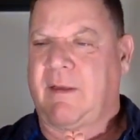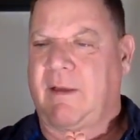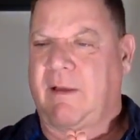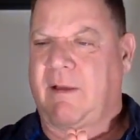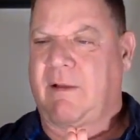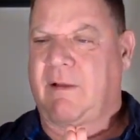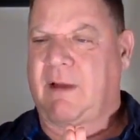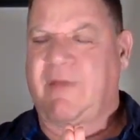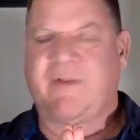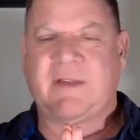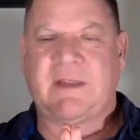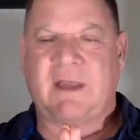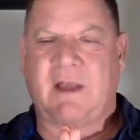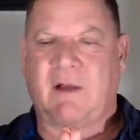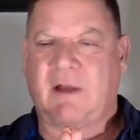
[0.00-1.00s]
uh, or
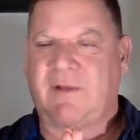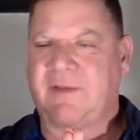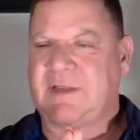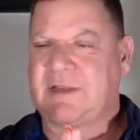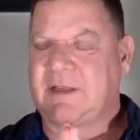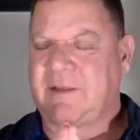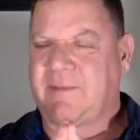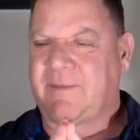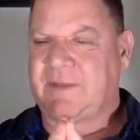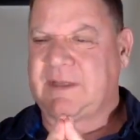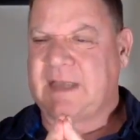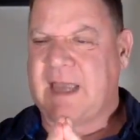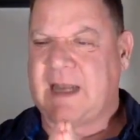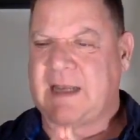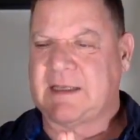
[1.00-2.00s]
even or even
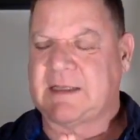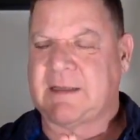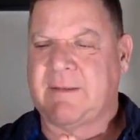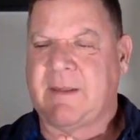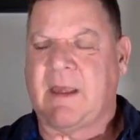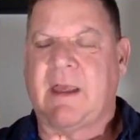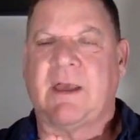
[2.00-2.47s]
tennis.